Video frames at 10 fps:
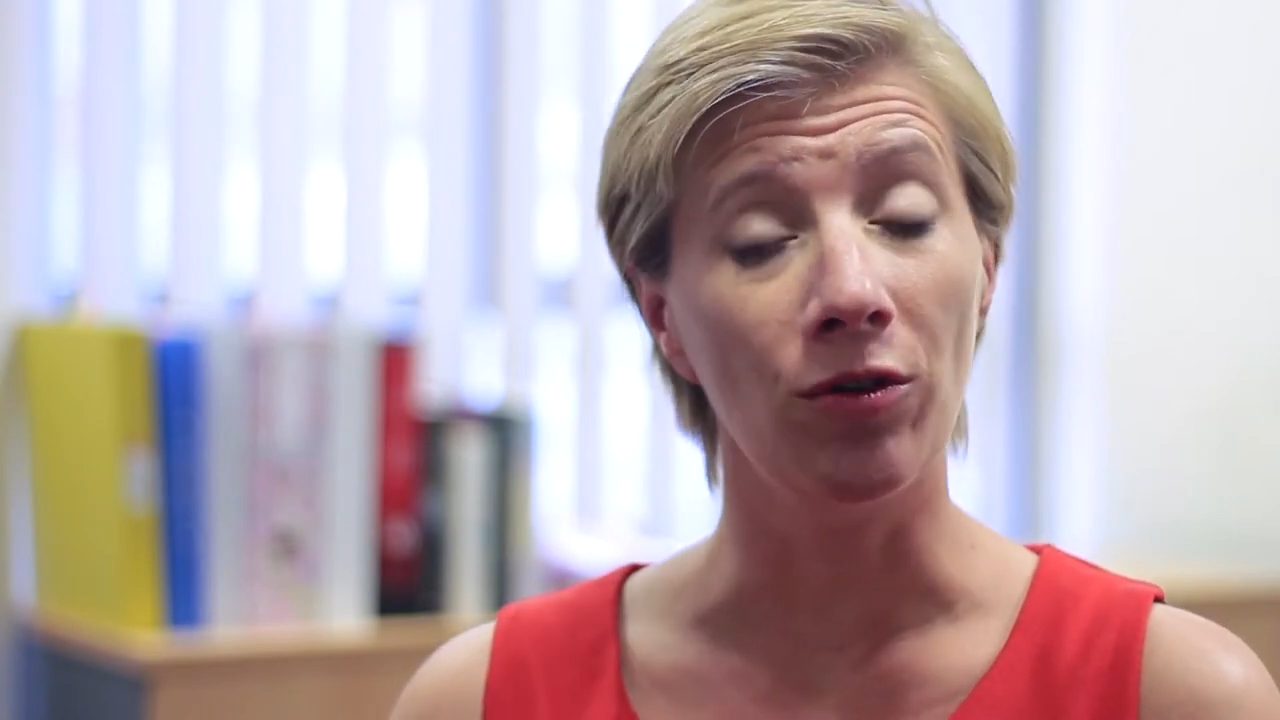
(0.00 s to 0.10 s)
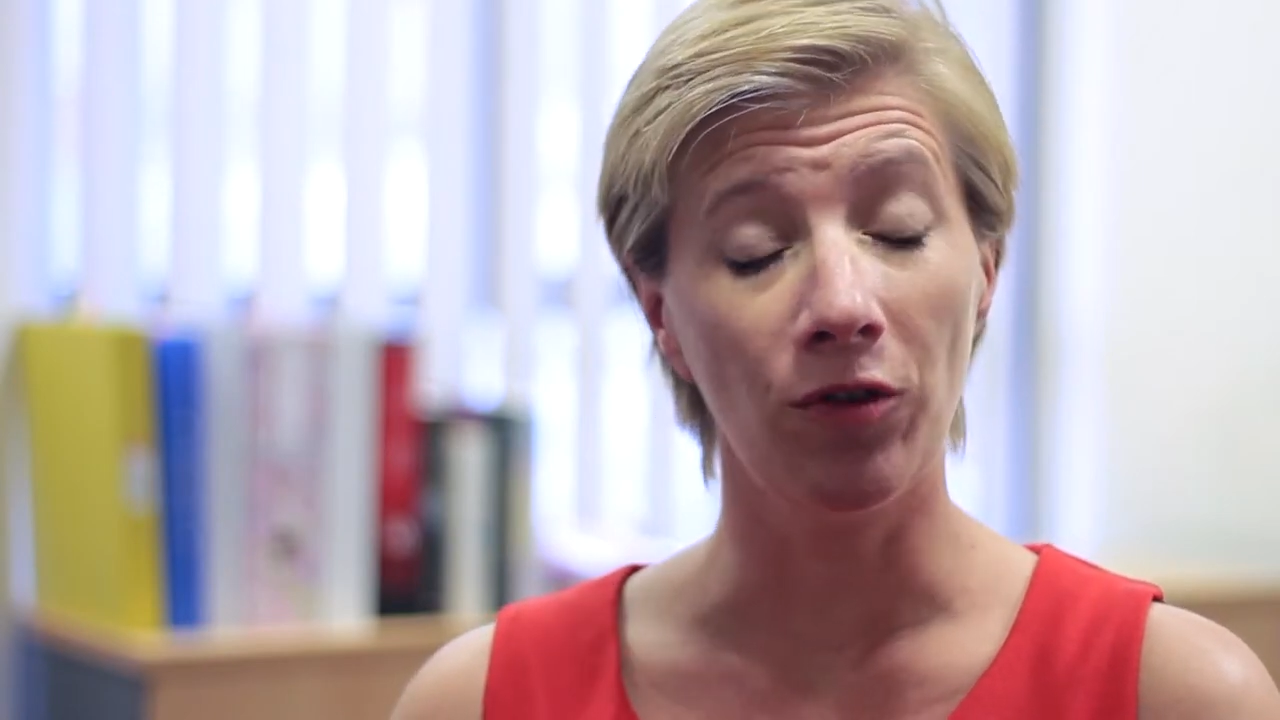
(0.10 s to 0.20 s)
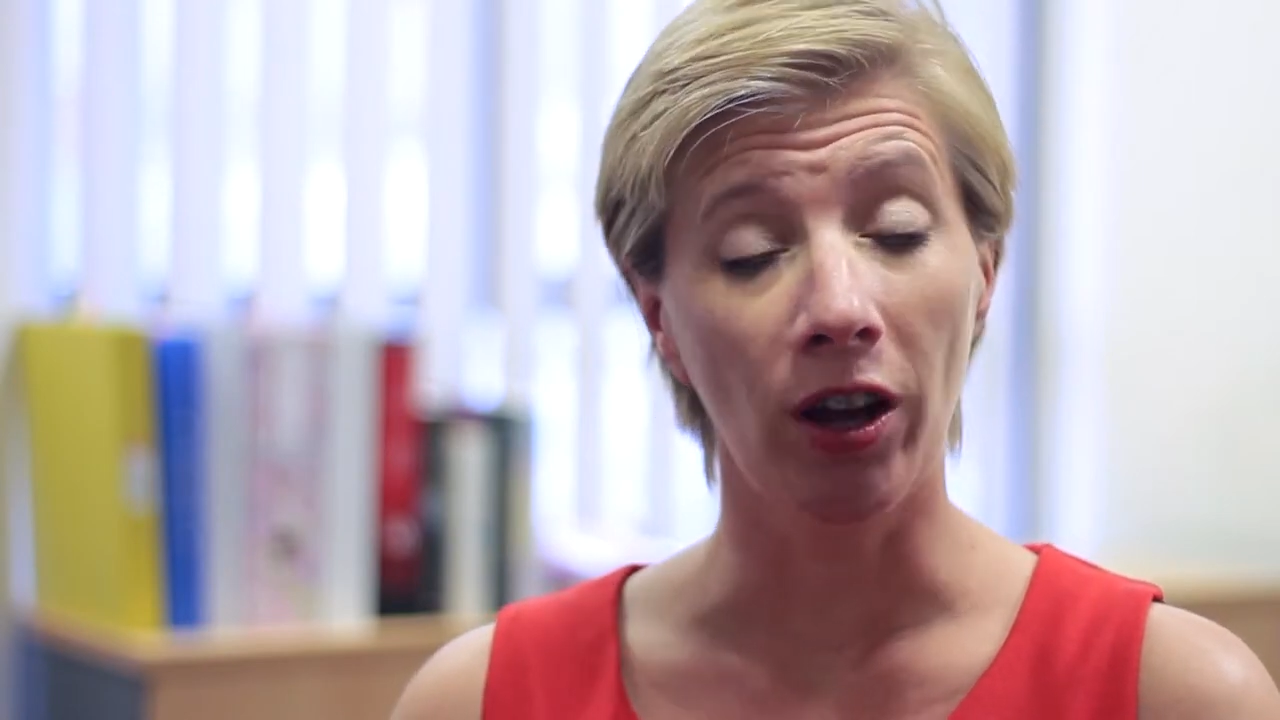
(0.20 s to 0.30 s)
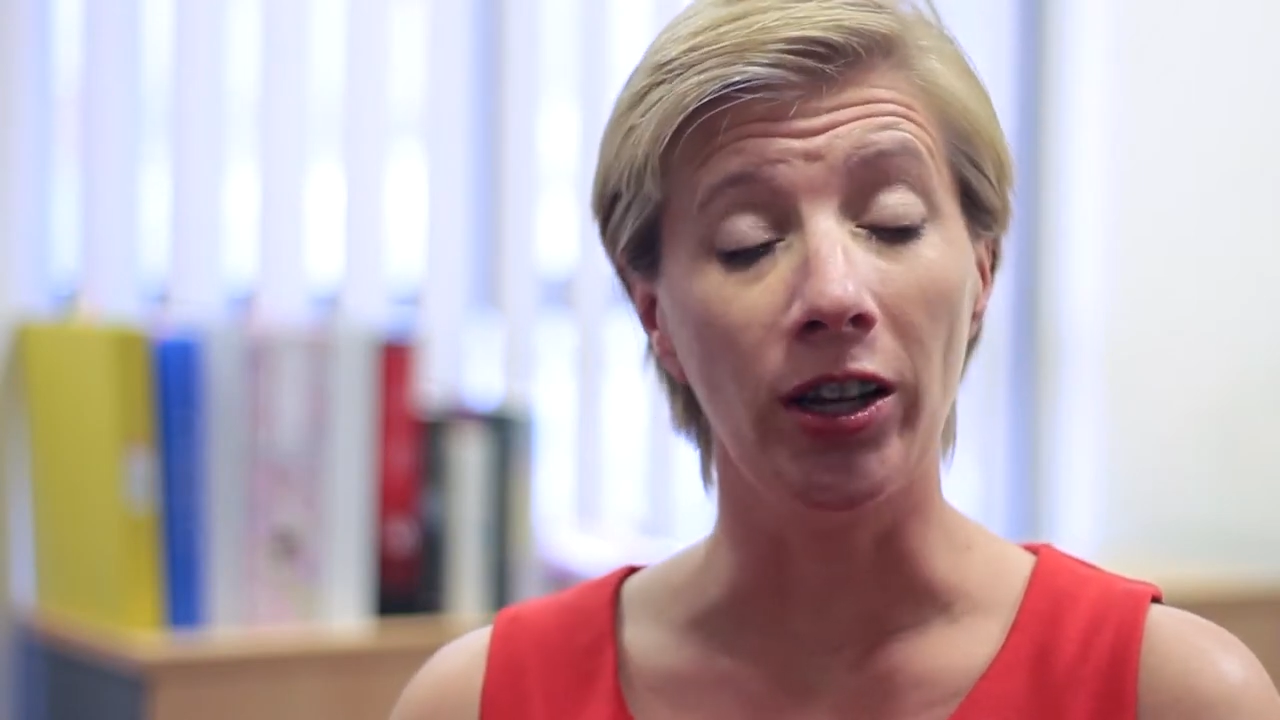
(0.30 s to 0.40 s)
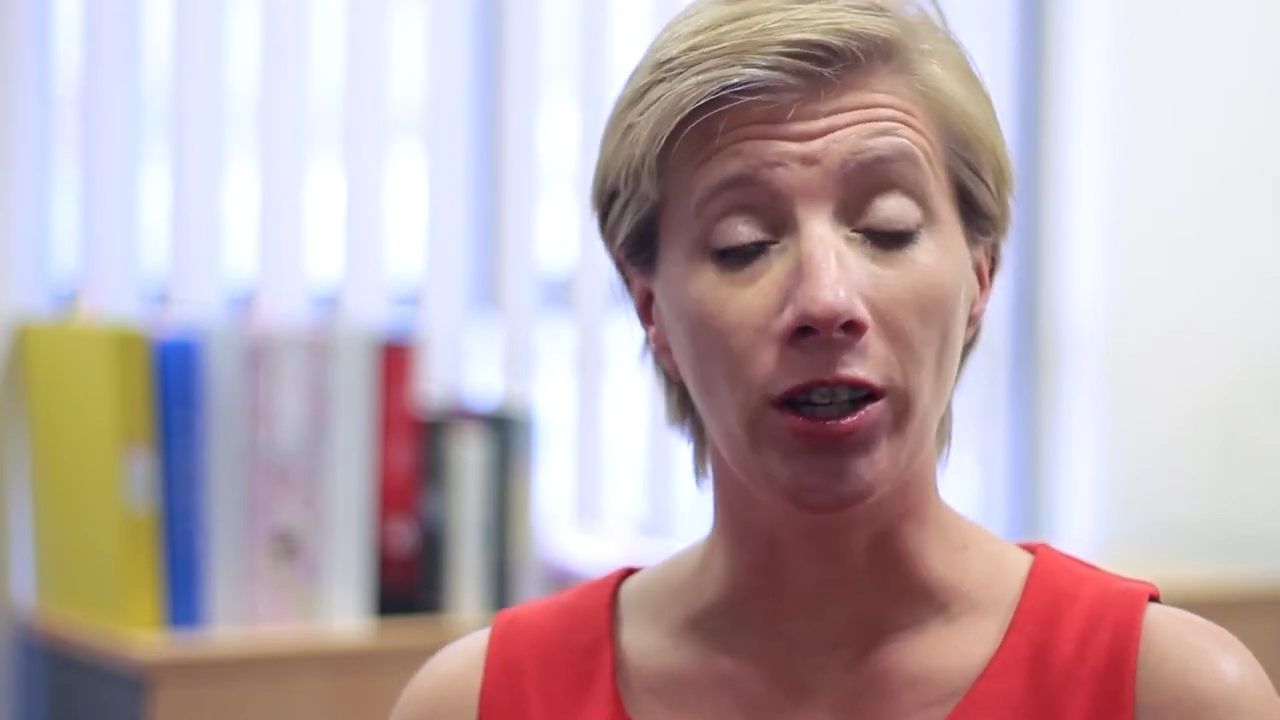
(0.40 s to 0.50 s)

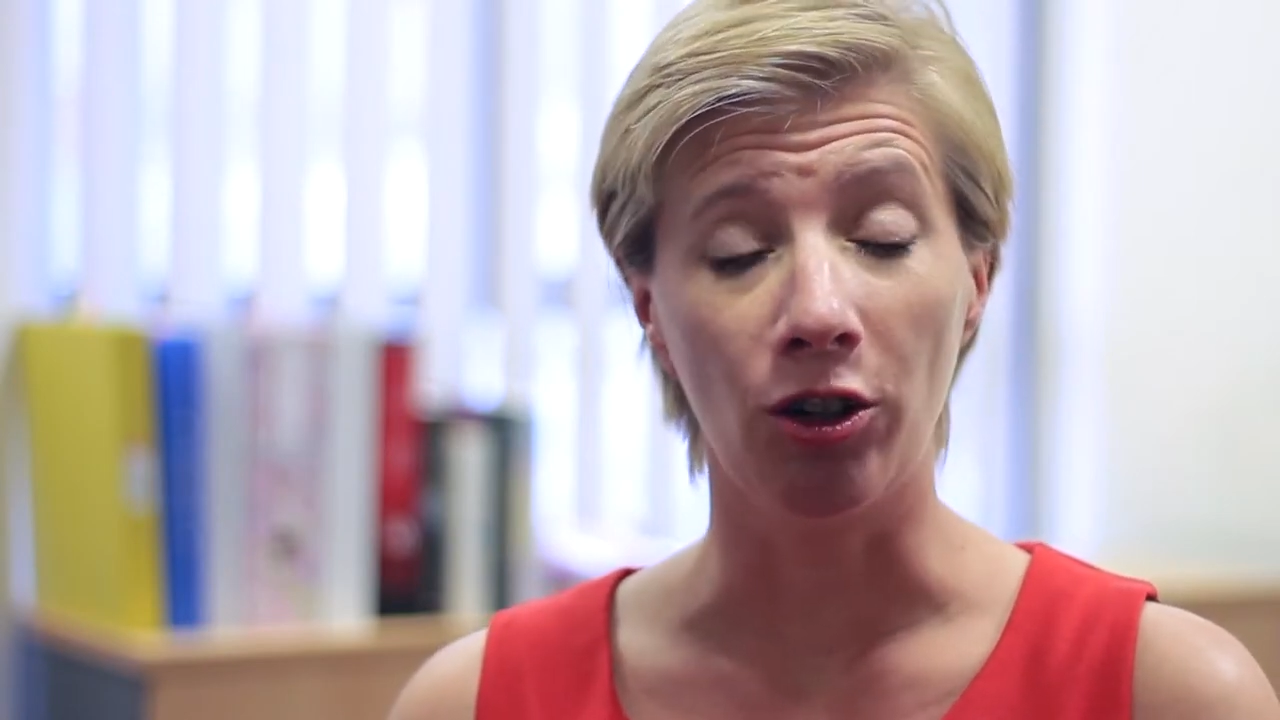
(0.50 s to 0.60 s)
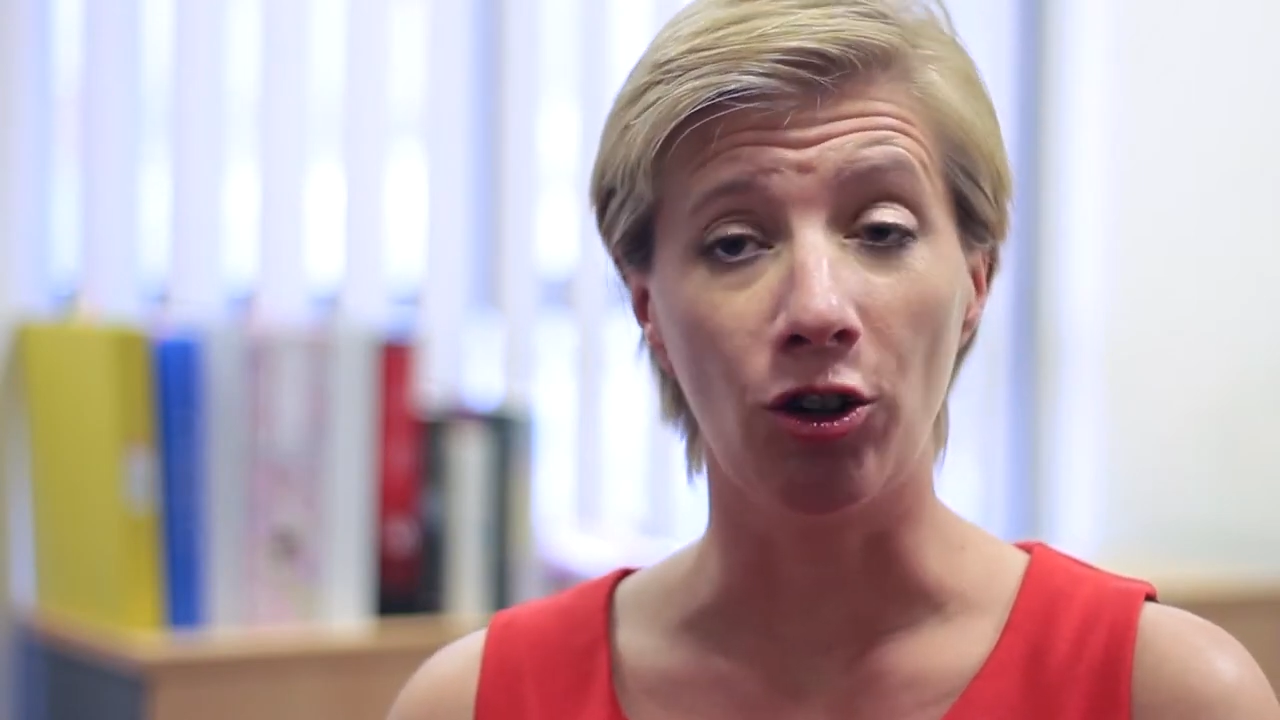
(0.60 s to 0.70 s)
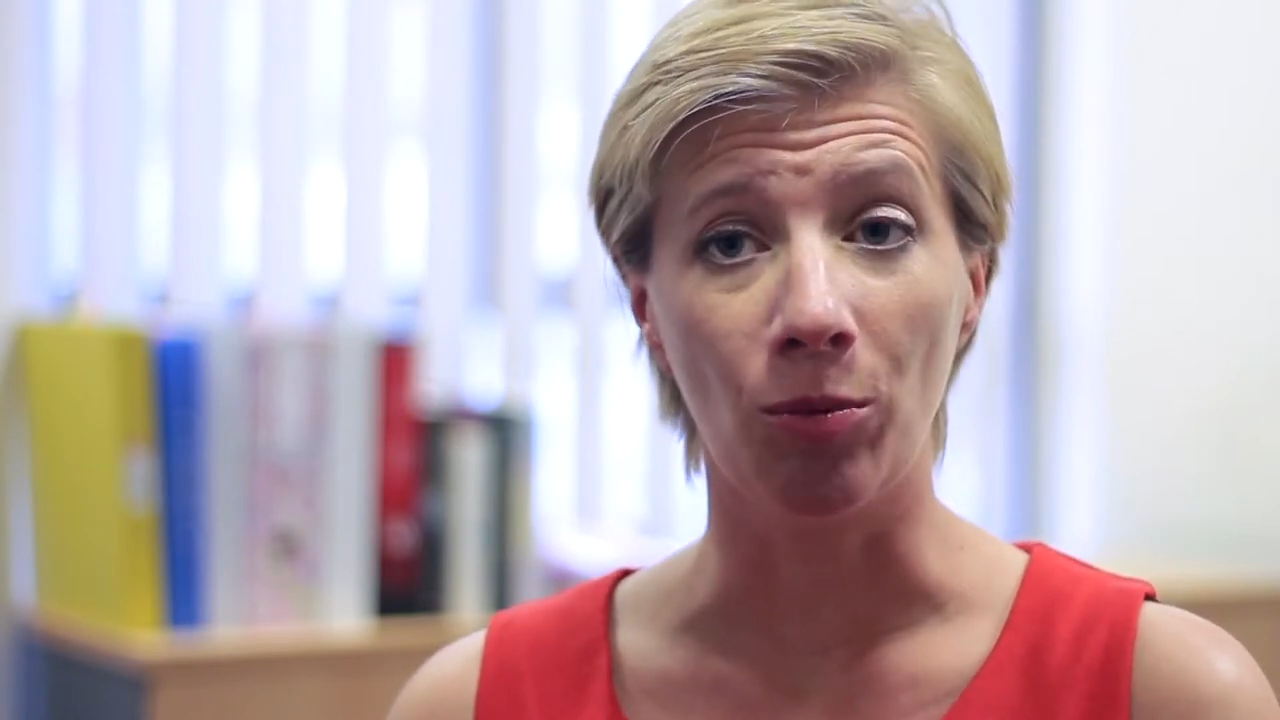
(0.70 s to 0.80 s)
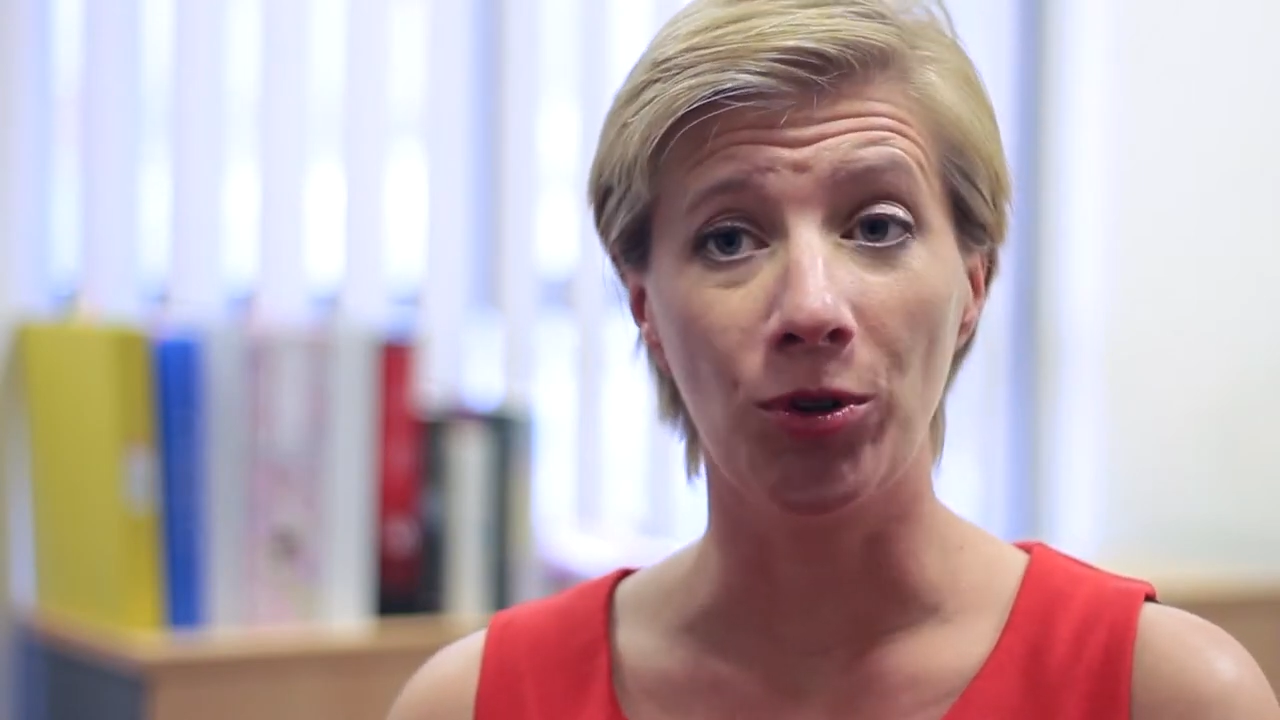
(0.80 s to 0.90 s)
finding a job,